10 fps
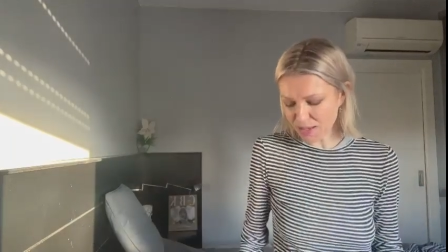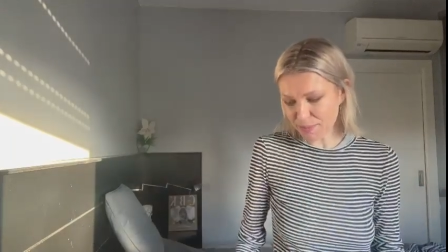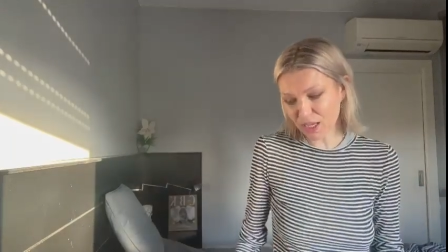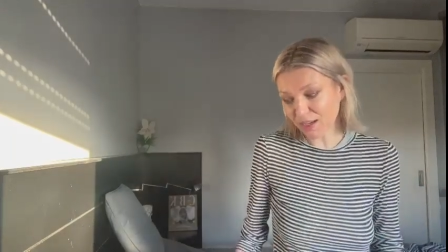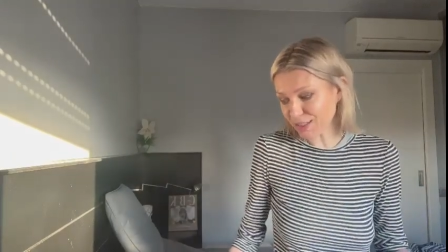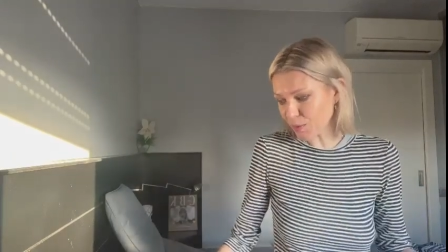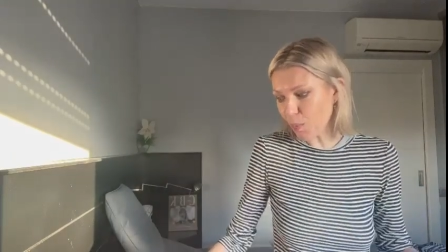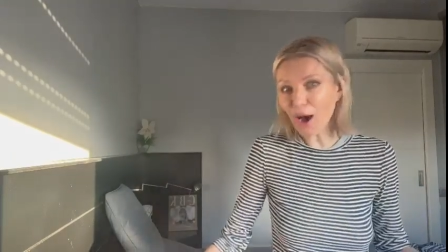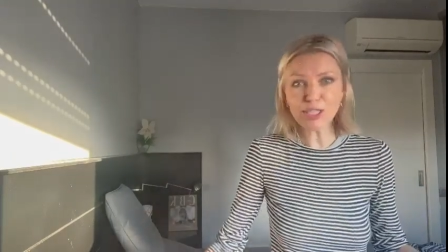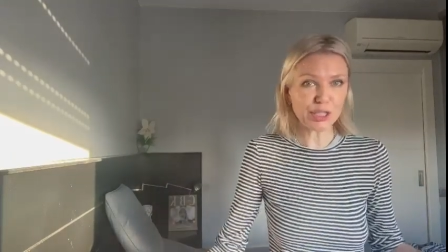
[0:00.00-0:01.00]
Because
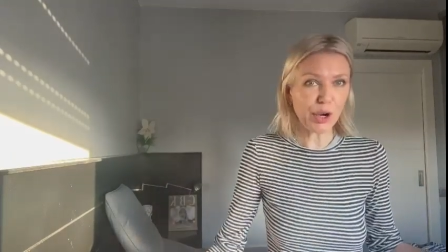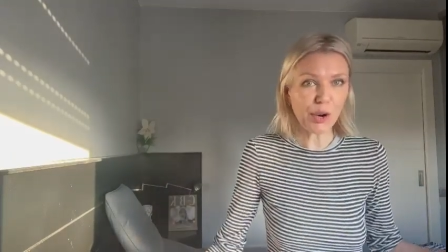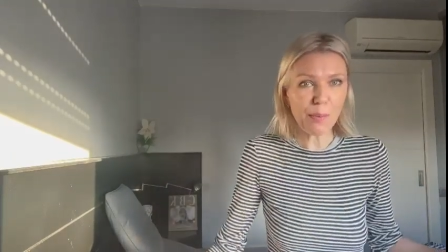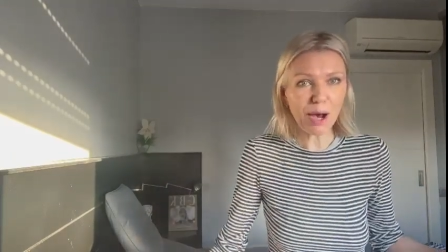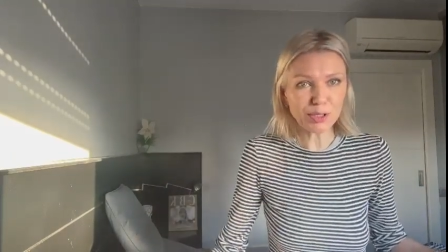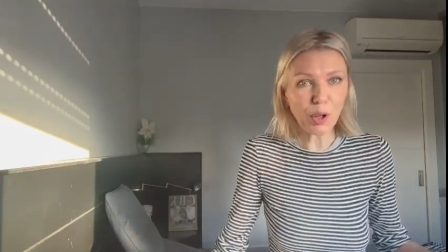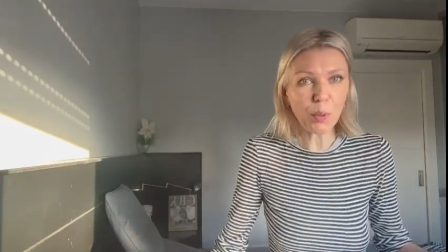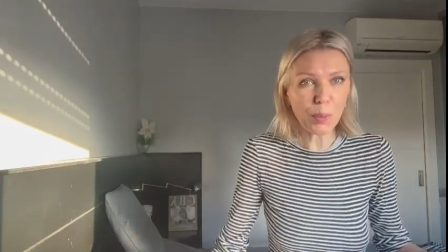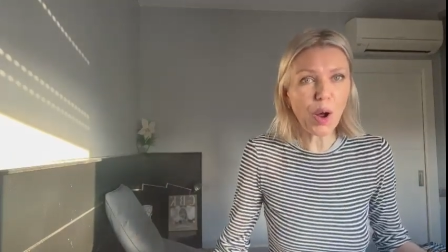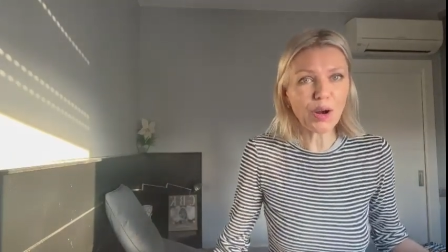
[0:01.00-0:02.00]
why to talk about
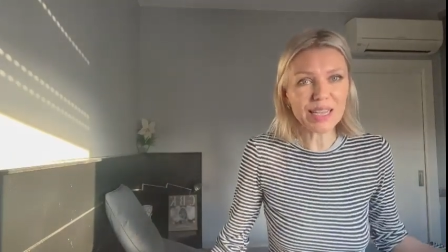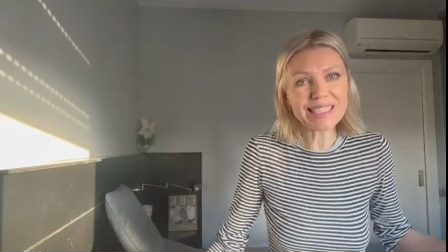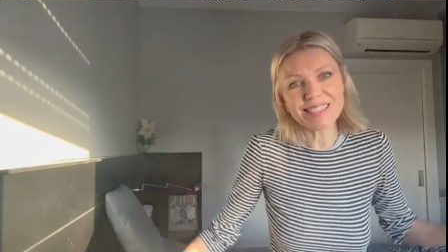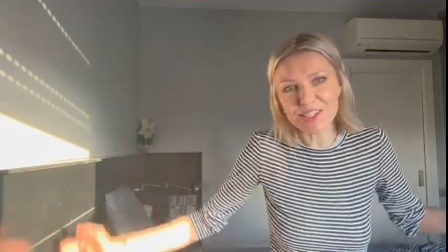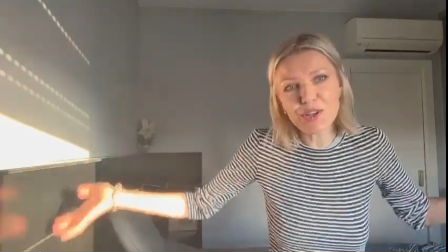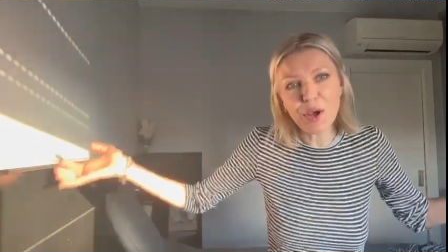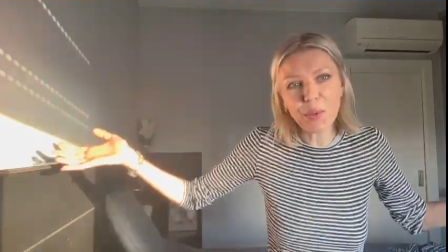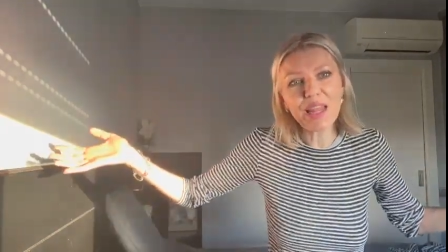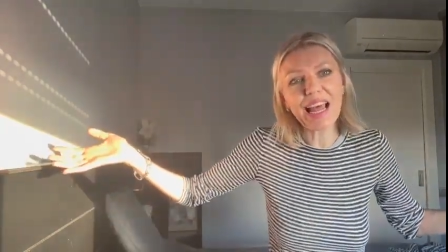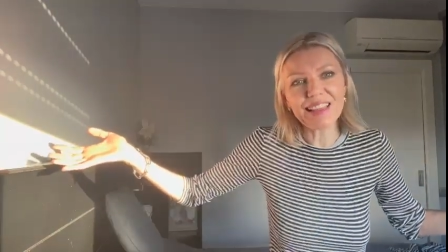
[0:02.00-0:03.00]
old products? You know
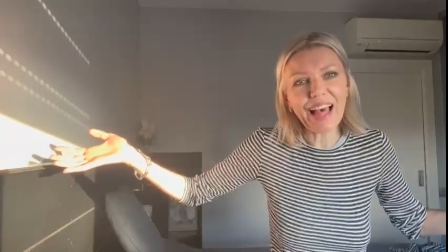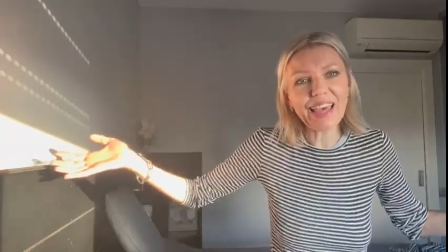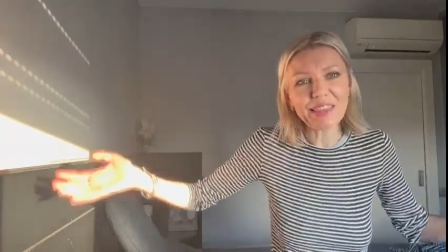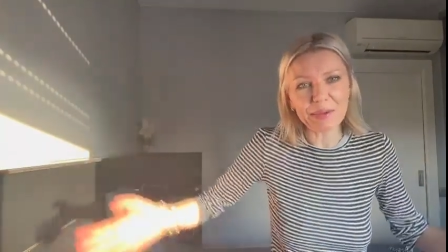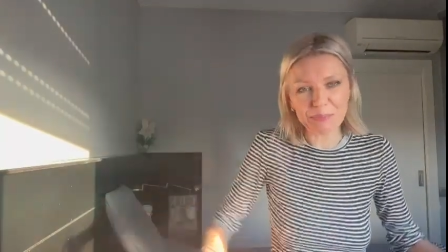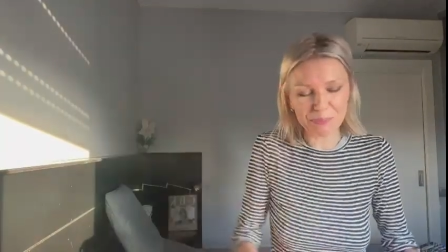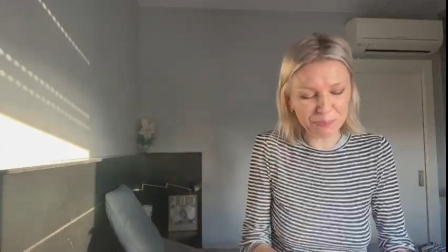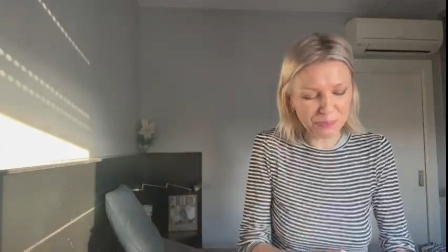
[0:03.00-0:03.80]
that I like them.